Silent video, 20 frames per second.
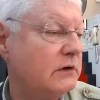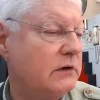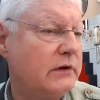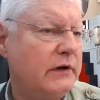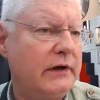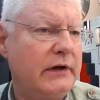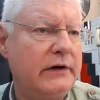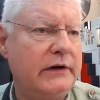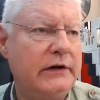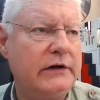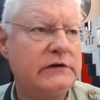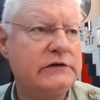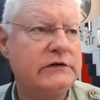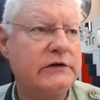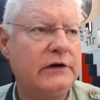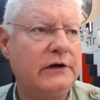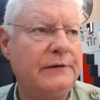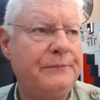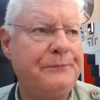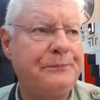And it's,
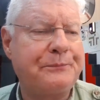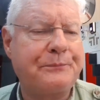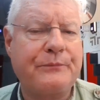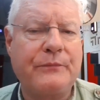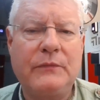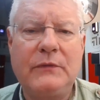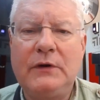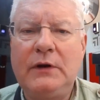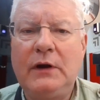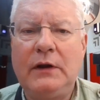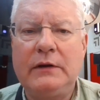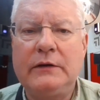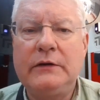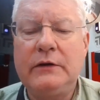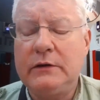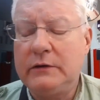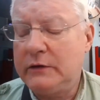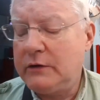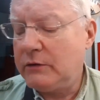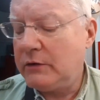yeah,
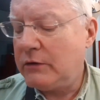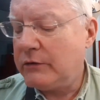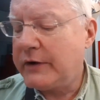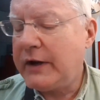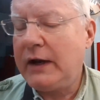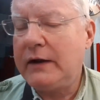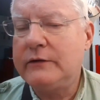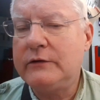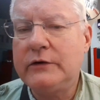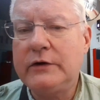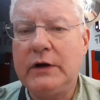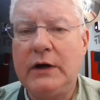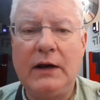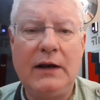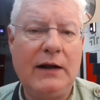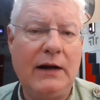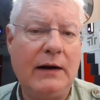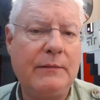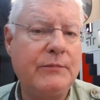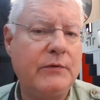they're okay. They're good.
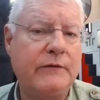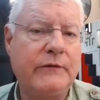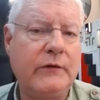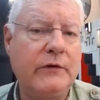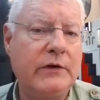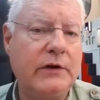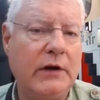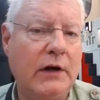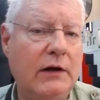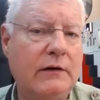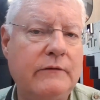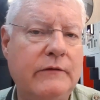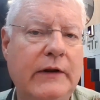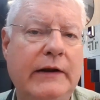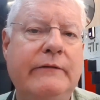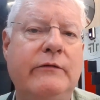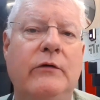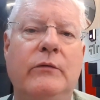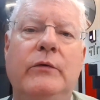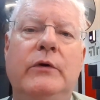I prefer the
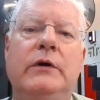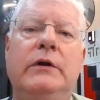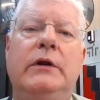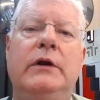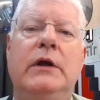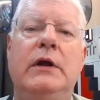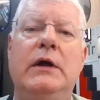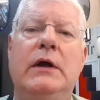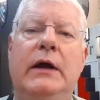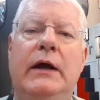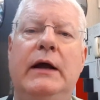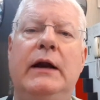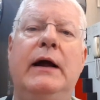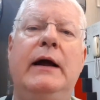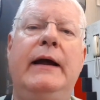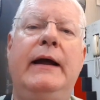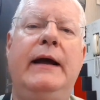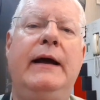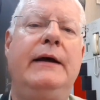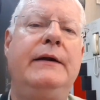unflavored one. And I
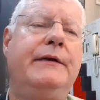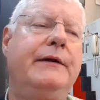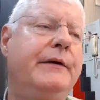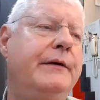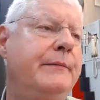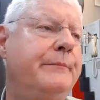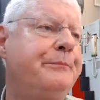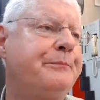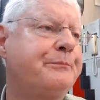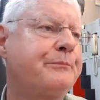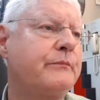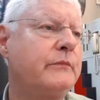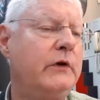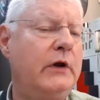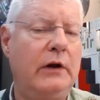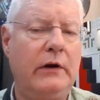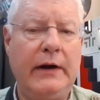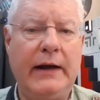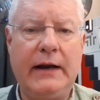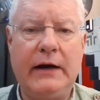add, you
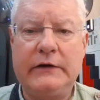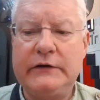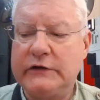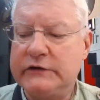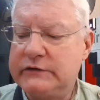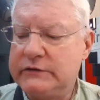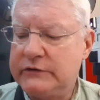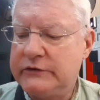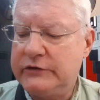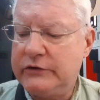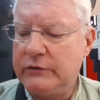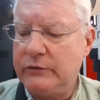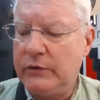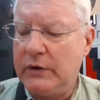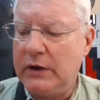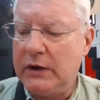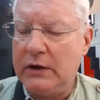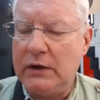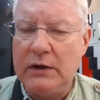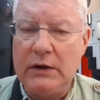know, add it
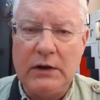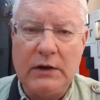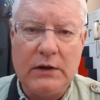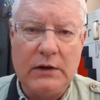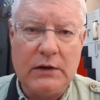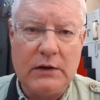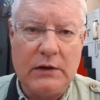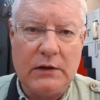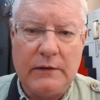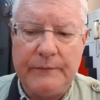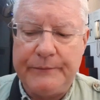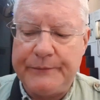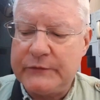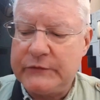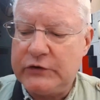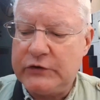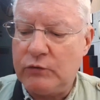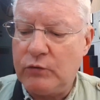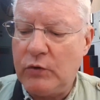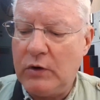
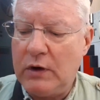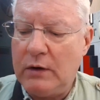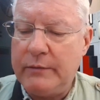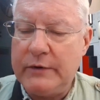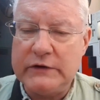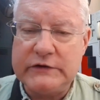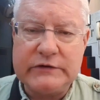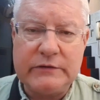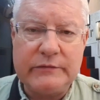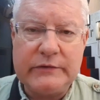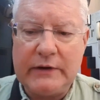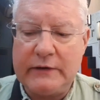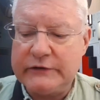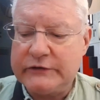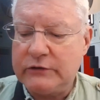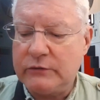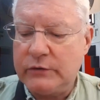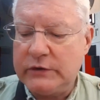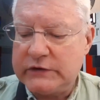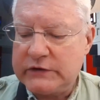to rum and
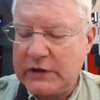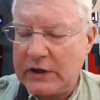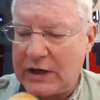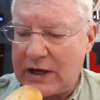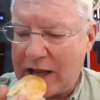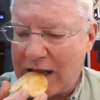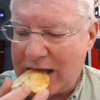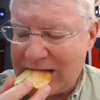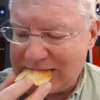sometimes to whiskey.